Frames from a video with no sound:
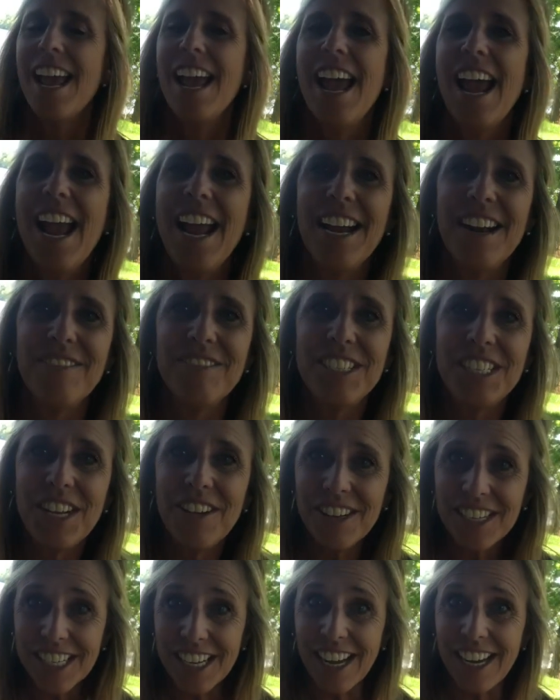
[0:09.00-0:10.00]
and I'm so
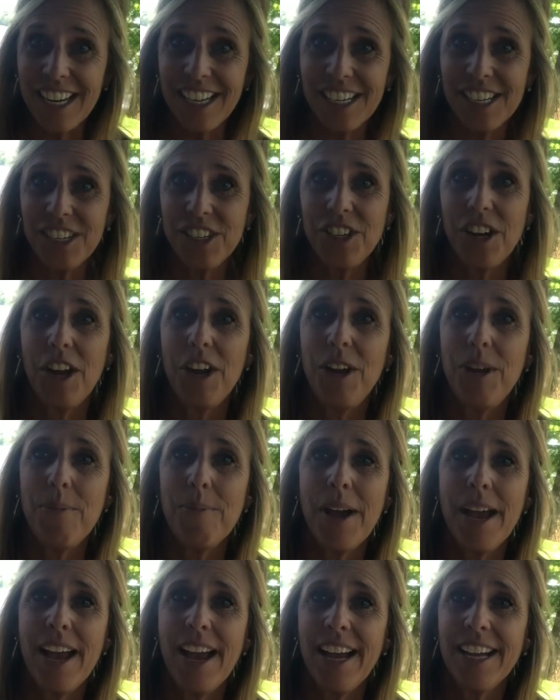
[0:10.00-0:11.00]
excited to show you my
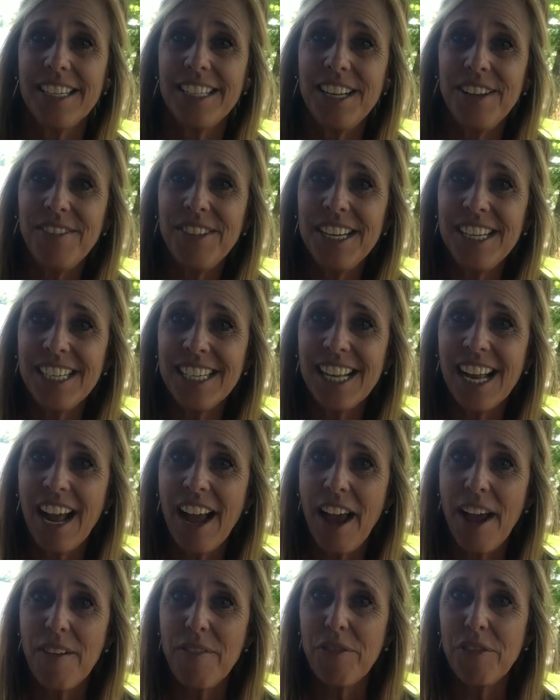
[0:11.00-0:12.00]
activities that I
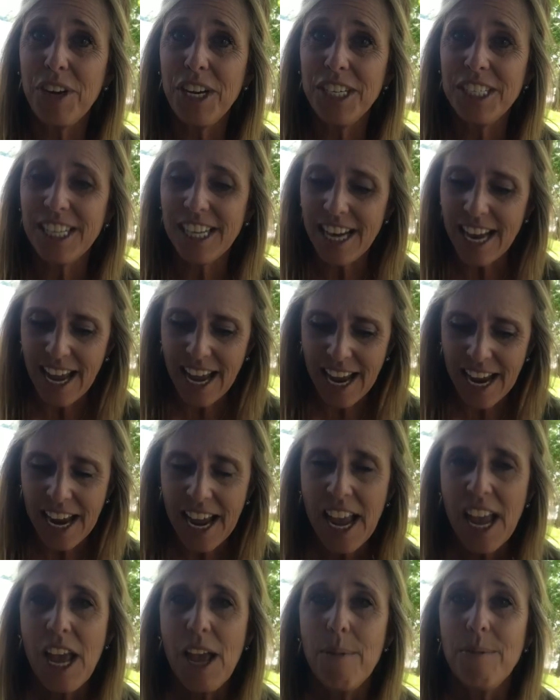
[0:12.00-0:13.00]
have for you today.
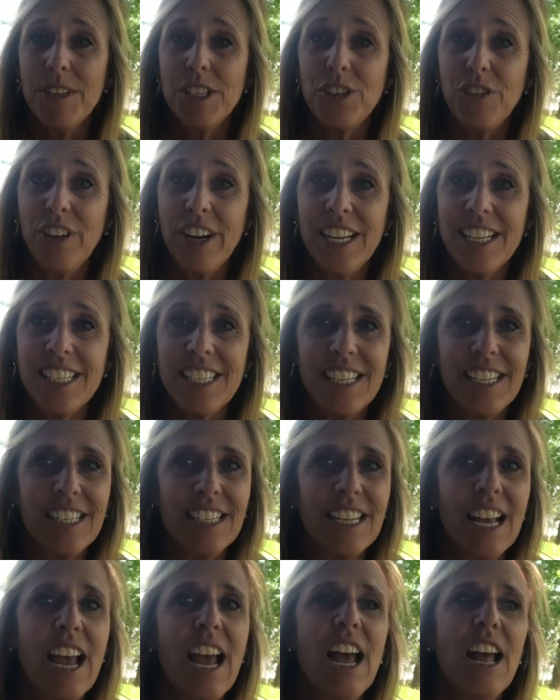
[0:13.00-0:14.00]
Miss Frances,
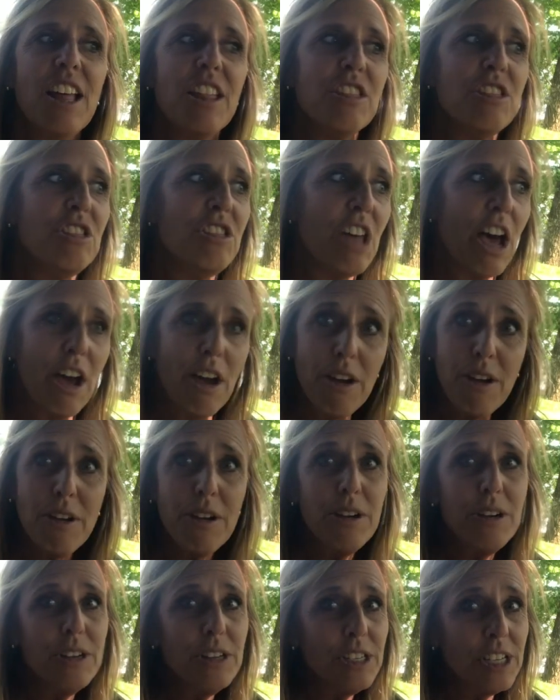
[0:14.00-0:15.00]

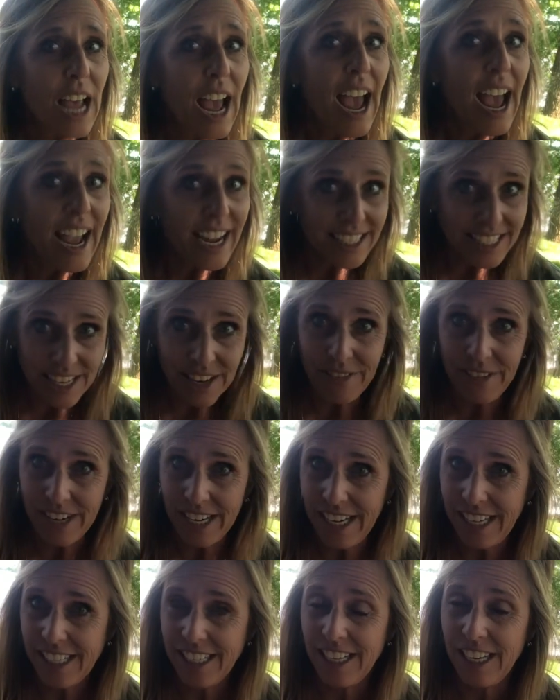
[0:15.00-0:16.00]
those
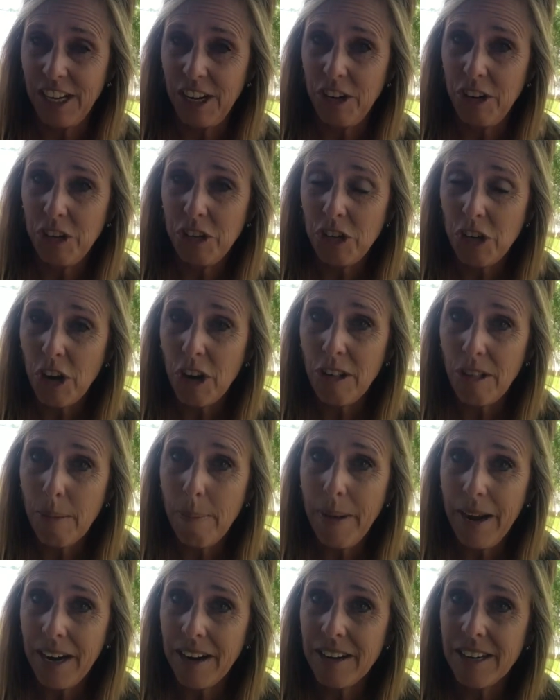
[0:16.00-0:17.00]
activities that you showed the
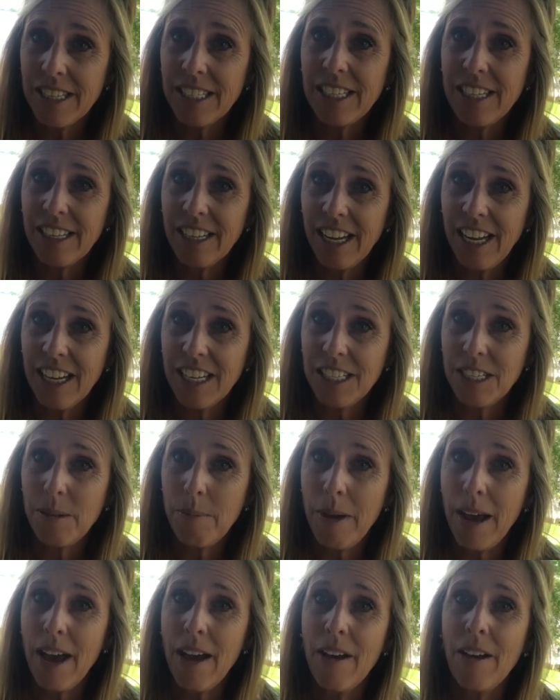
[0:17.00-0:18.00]
parents and the kids
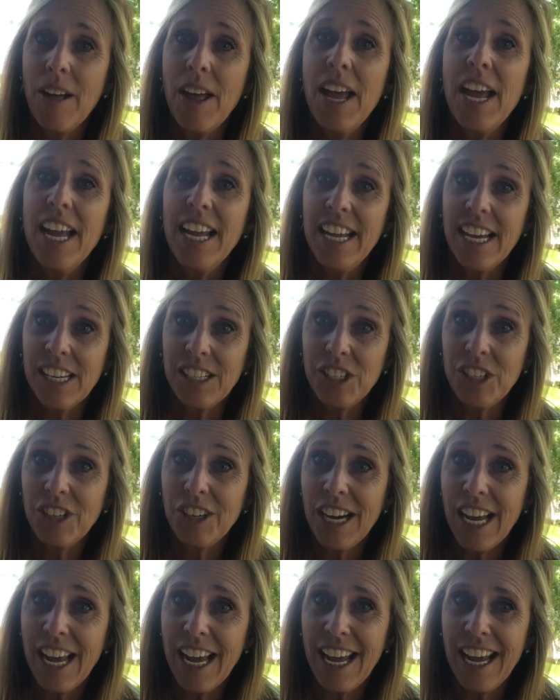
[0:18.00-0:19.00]
about
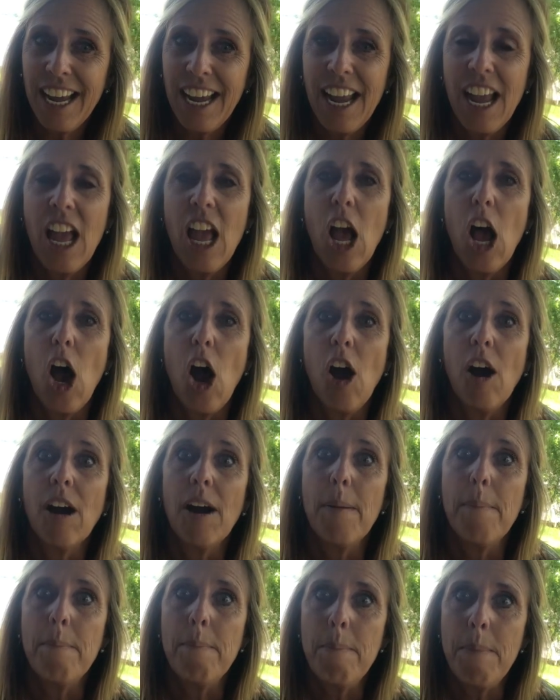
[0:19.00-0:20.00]
yesterday are
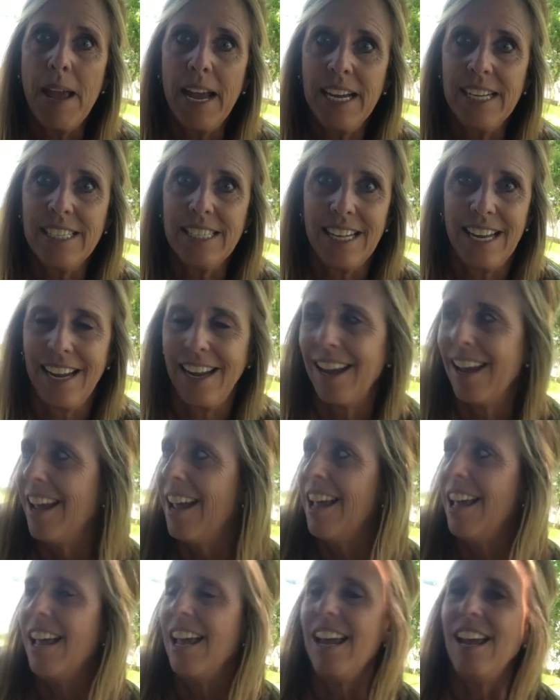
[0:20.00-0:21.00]
amazing.
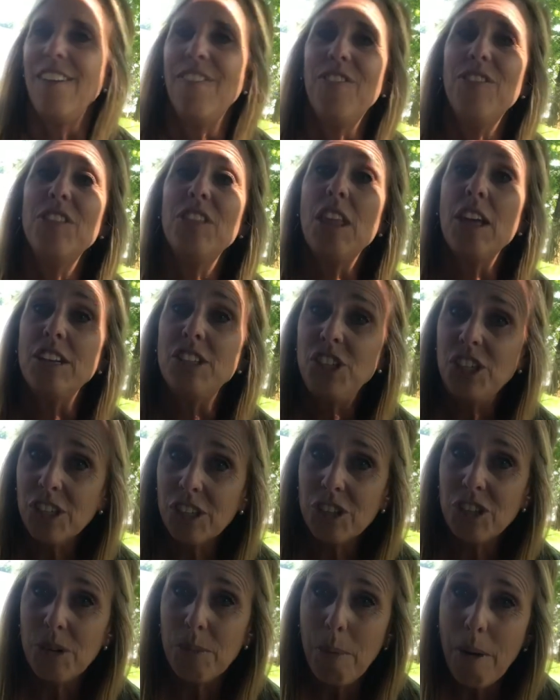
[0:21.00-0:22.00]
If the
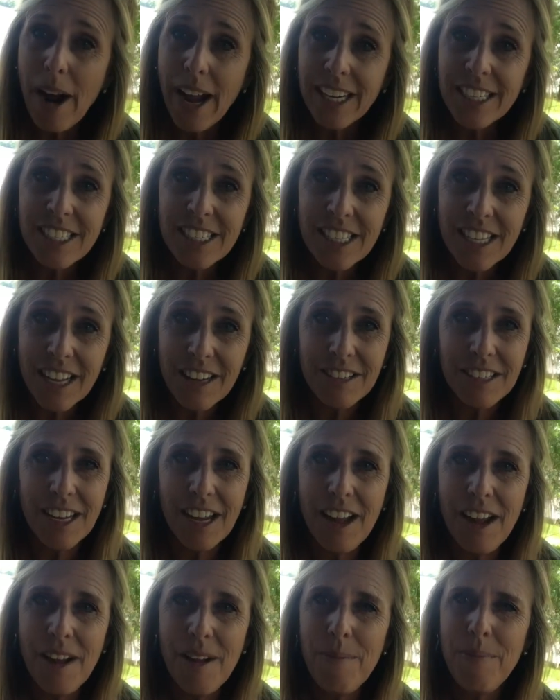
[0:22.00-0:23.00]
children practice those at
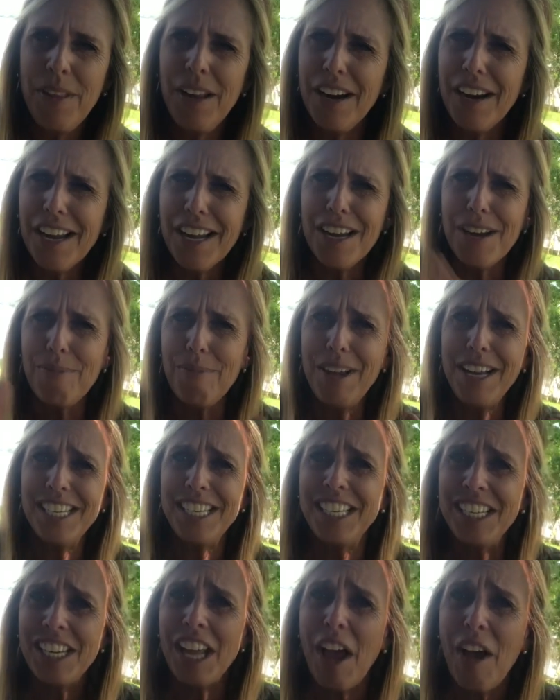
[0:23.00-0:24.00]
home, they're going to be
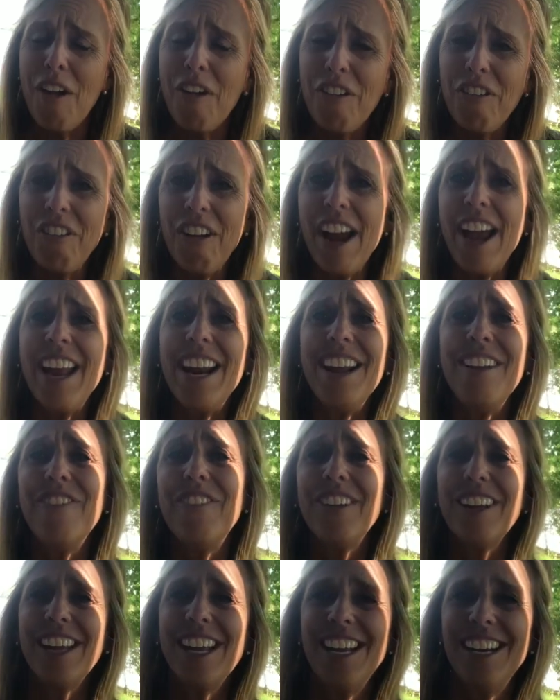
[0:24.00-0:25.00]
so ready for
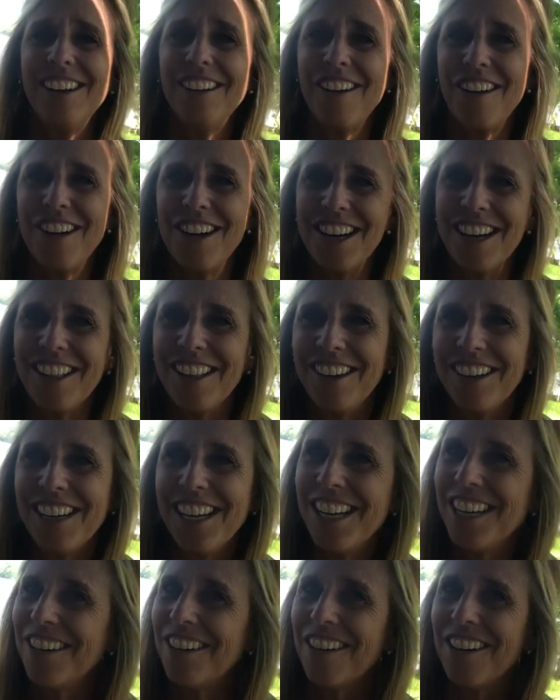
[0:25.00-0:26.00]
kindergarten, and their
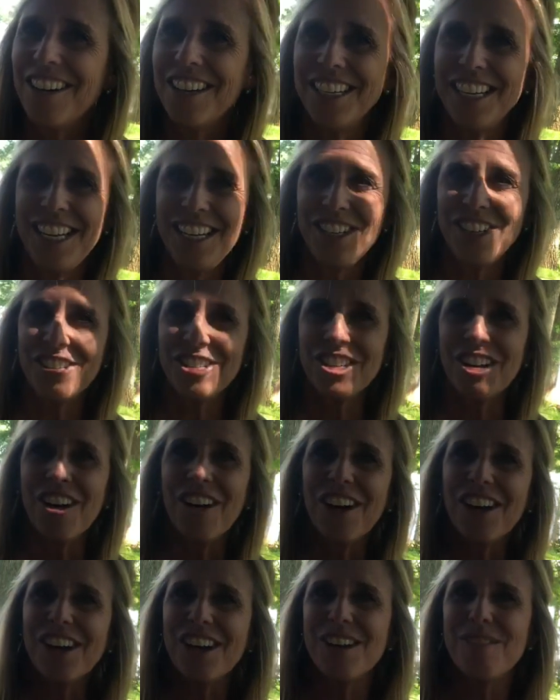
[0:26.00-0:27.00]
kindergarten teachers are
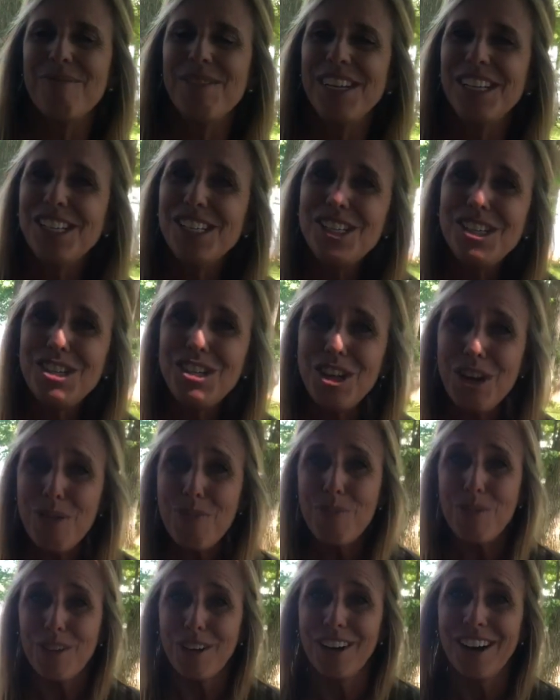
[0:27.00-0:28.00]
going to be
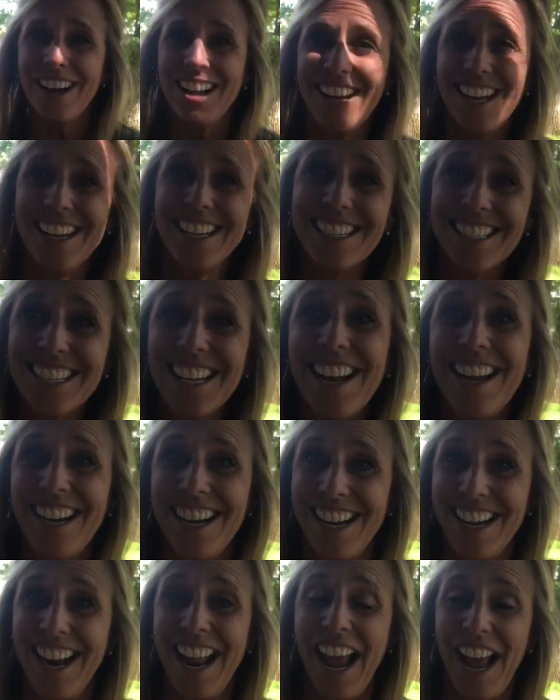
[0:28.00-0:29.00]
super
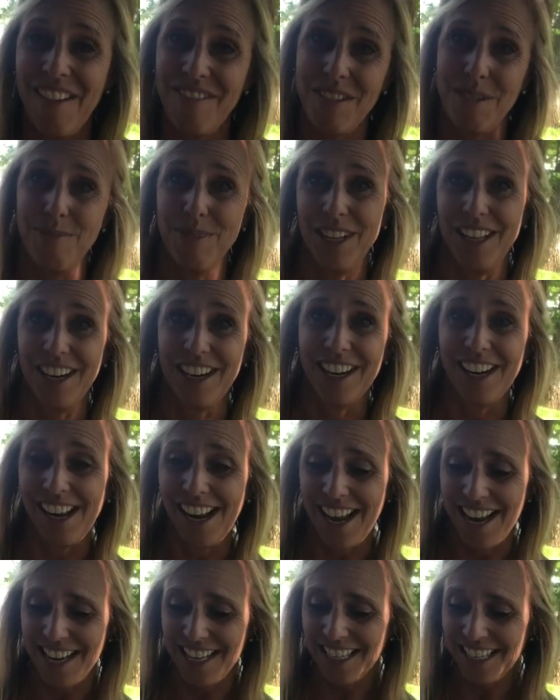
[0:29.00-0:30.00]
excited to have them in their
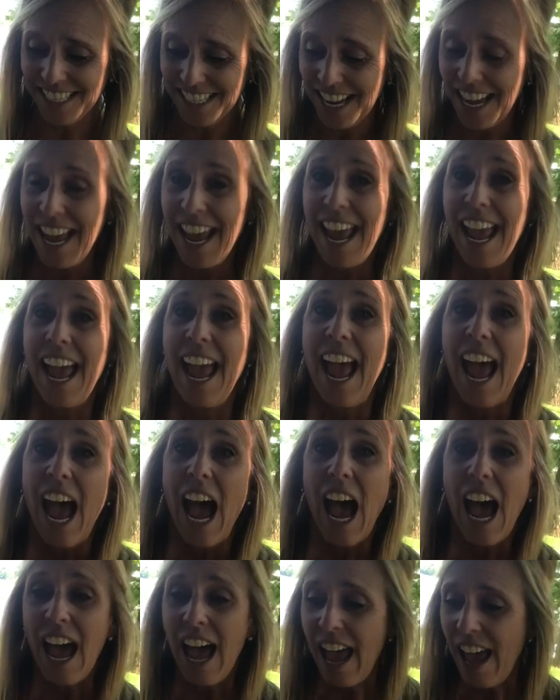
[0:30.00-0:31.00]
class.
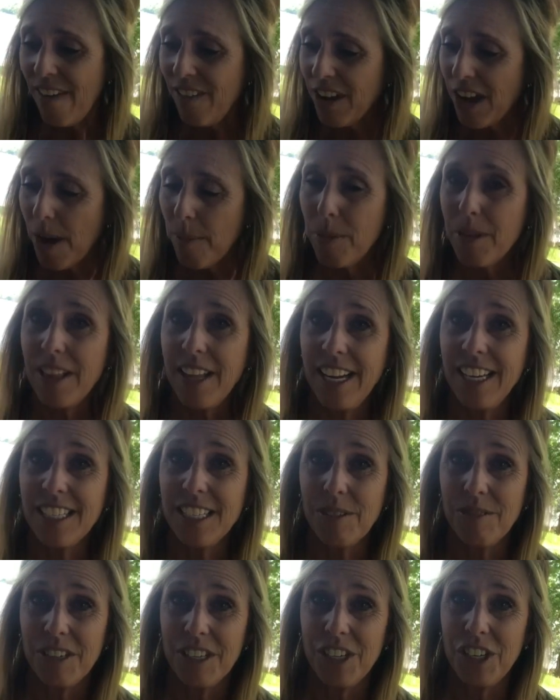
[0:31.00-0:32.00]
I have a couple things I
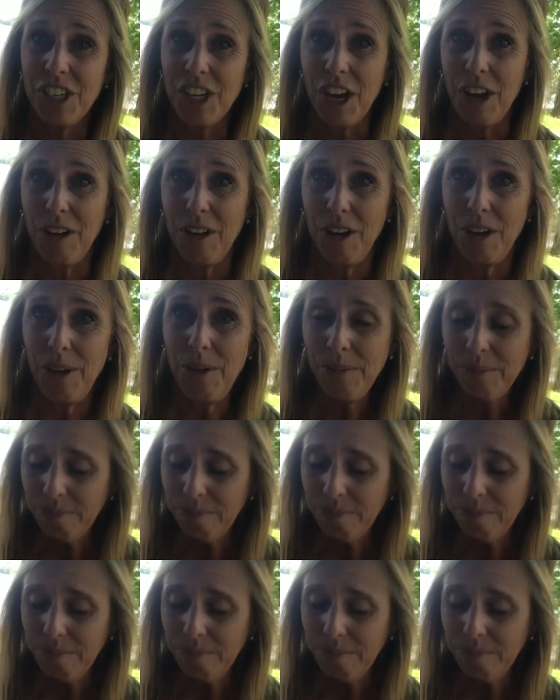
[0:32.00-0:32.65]
want to show you